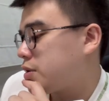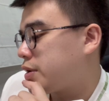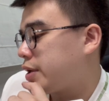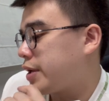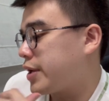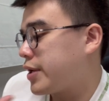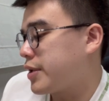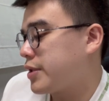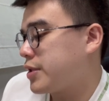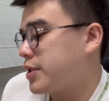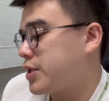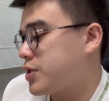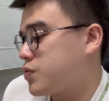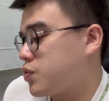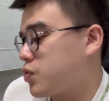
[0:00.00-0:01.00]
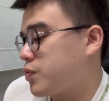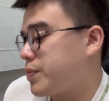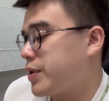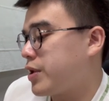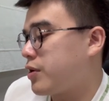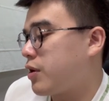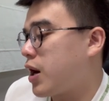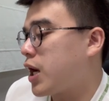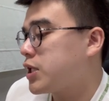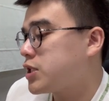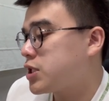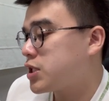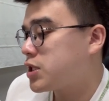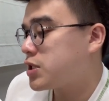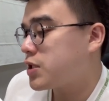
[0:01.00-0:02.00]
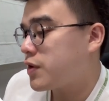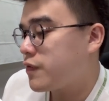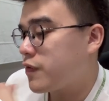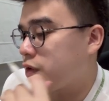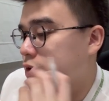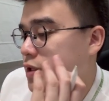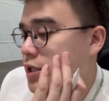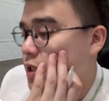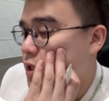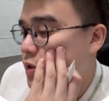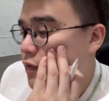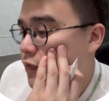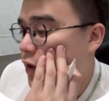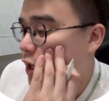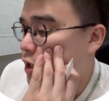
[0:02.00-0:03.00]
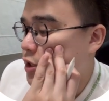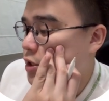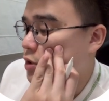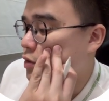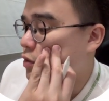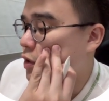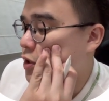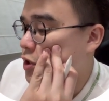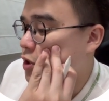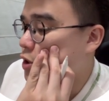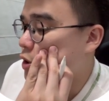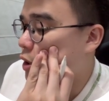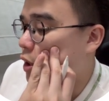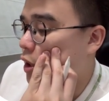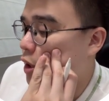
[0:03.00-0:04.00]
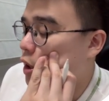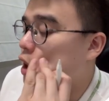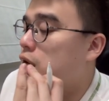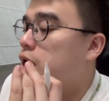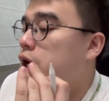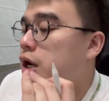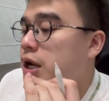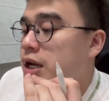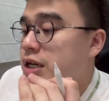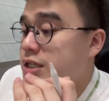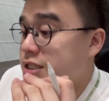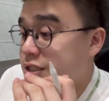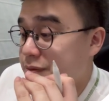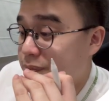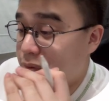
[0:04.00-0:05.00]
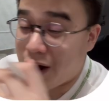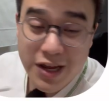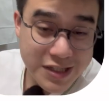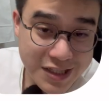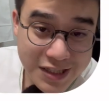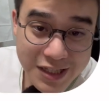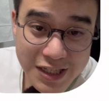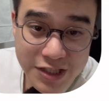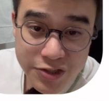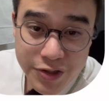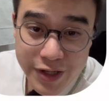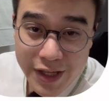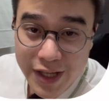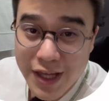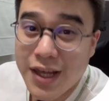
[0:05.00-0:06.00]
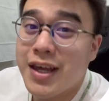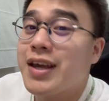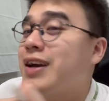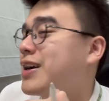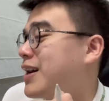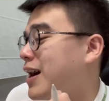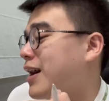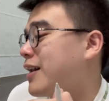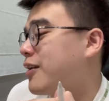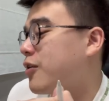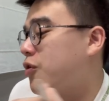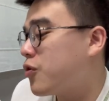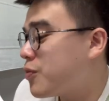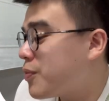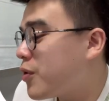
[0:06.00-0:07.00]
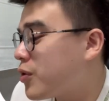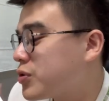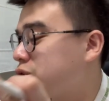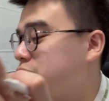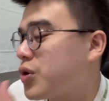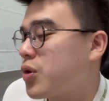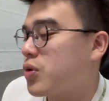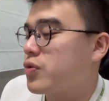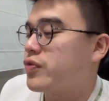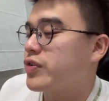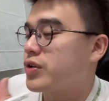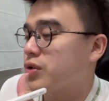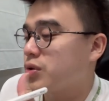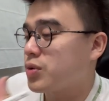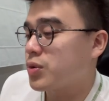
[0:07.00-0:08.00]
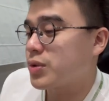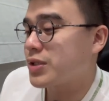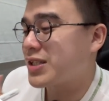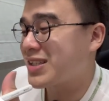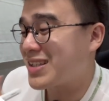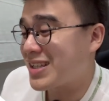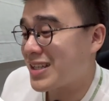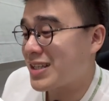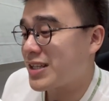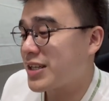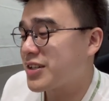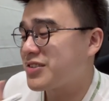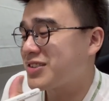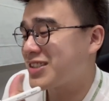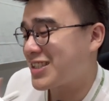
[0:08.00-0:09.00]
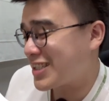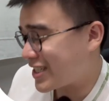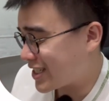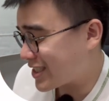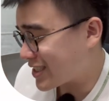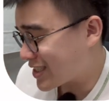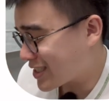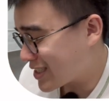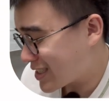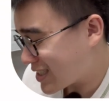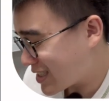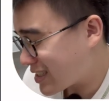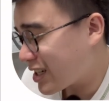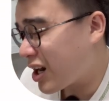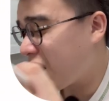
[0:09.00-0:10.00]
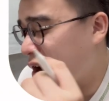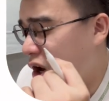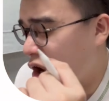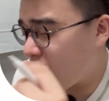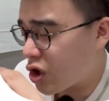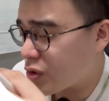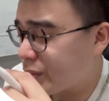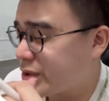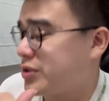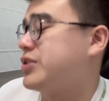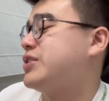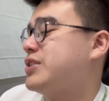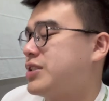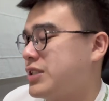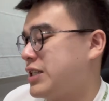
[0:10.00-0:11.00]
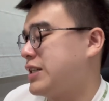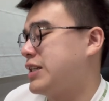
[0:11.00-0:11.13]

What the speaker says: Okay, this will be your answer for this fraction question here. Surprisingly tricky. I almost overlooked the details here. Almost.